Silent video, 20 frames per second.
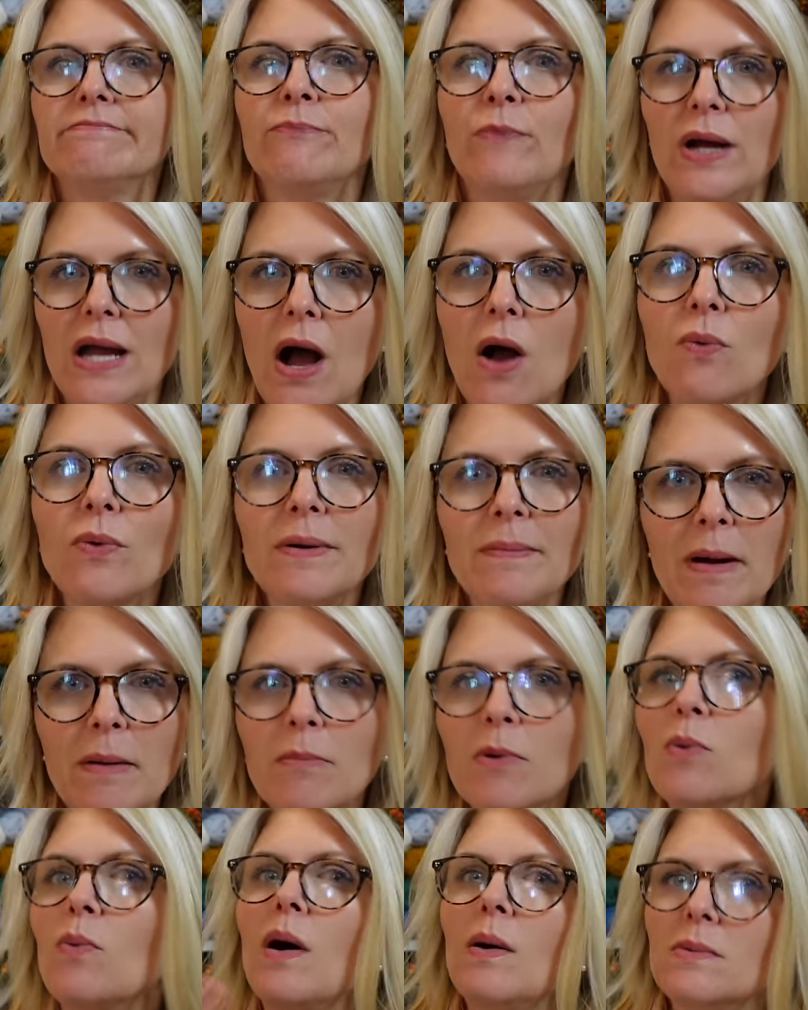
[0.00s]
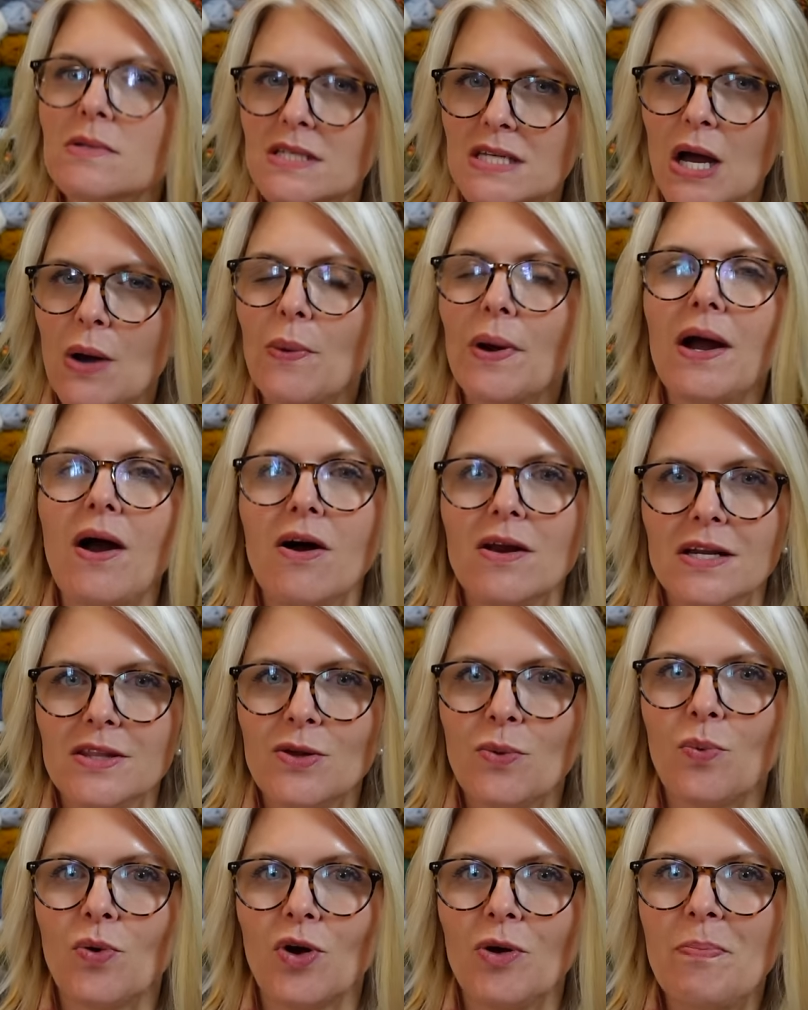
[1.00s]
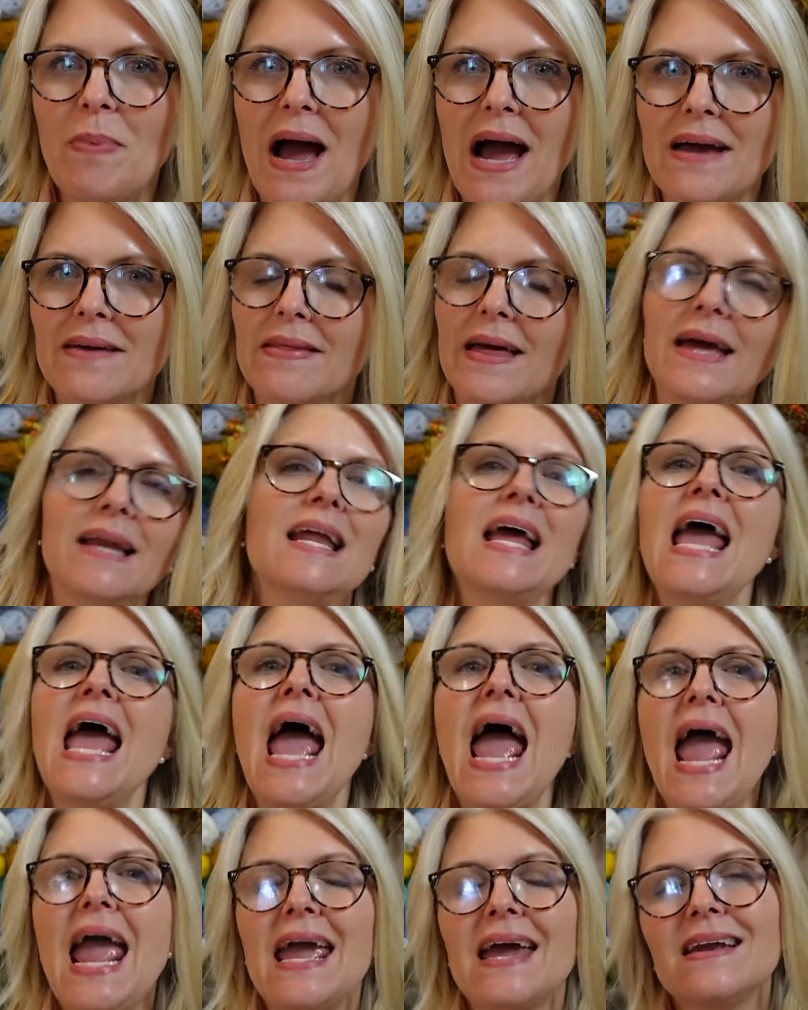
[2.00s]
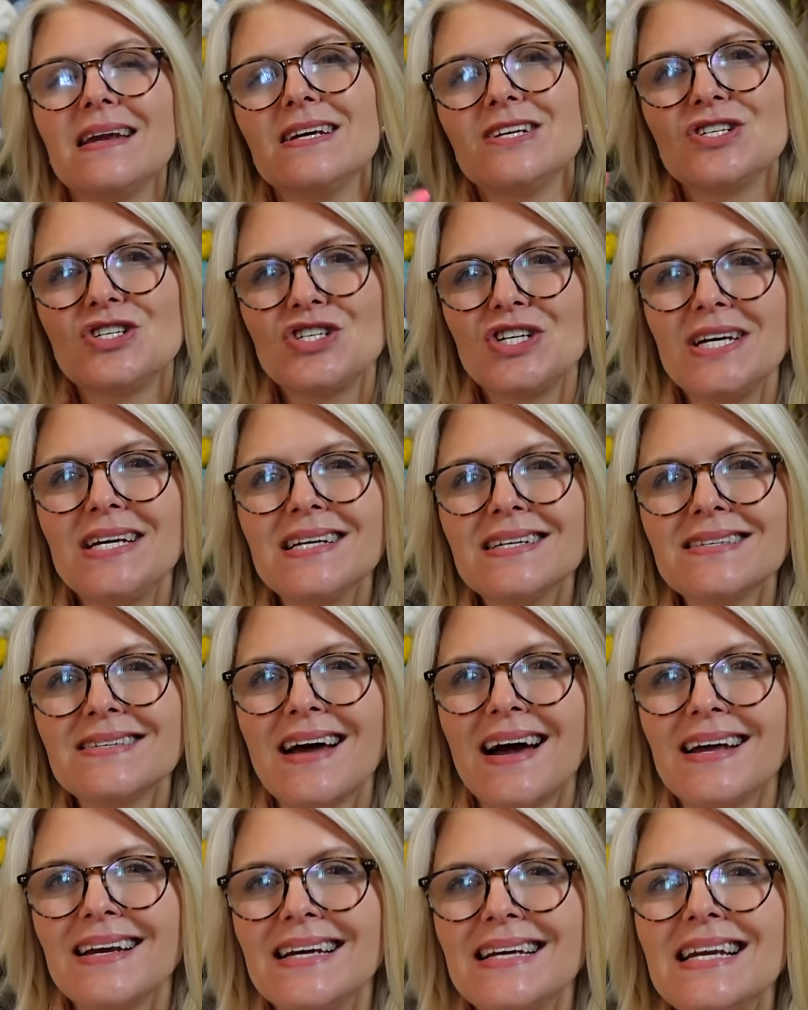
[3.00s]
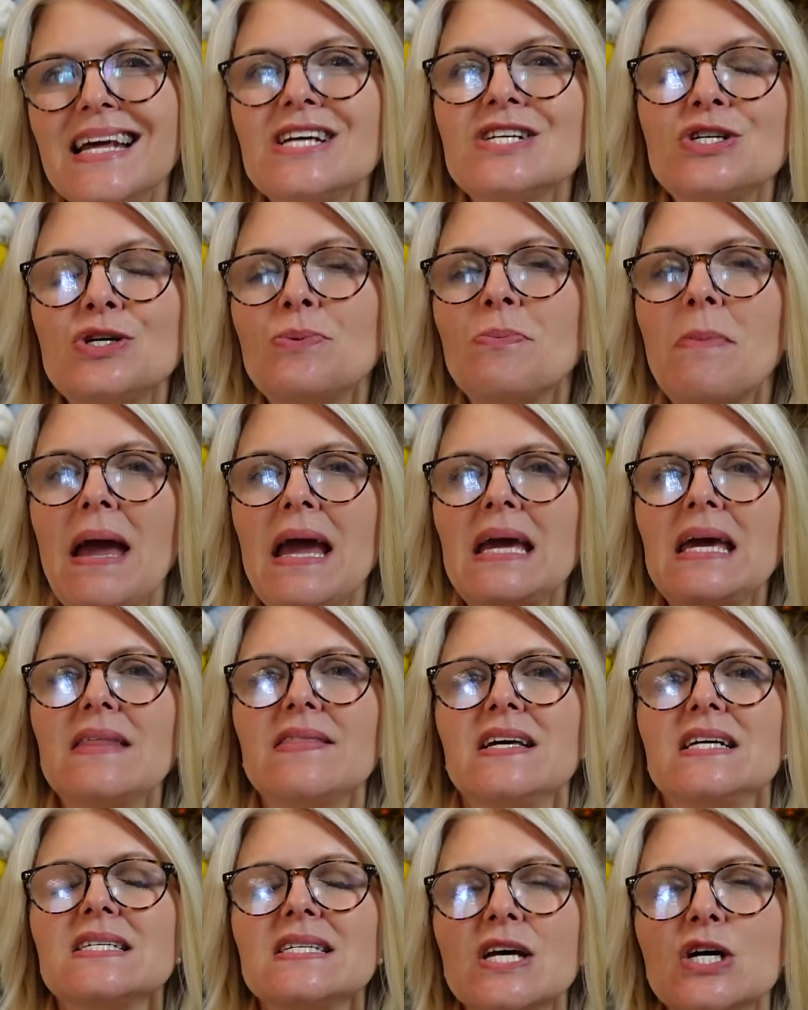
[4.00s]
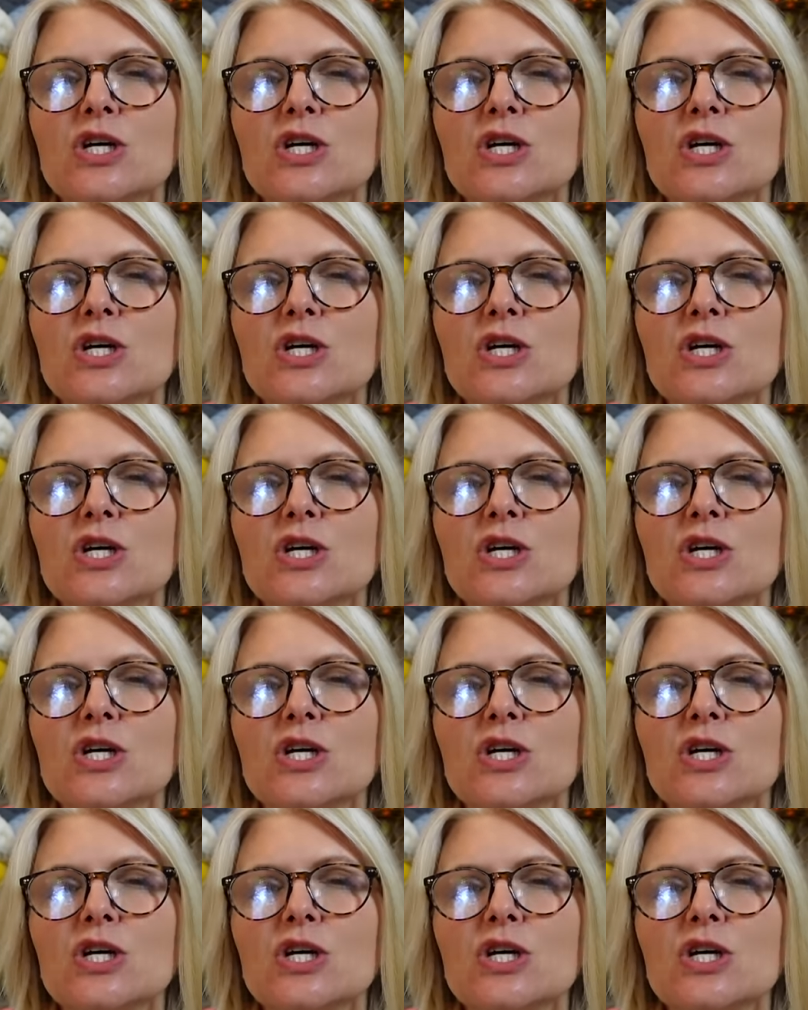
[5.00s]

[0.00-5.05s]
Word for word: we all remember what was going on in the world back then, and she decided to make this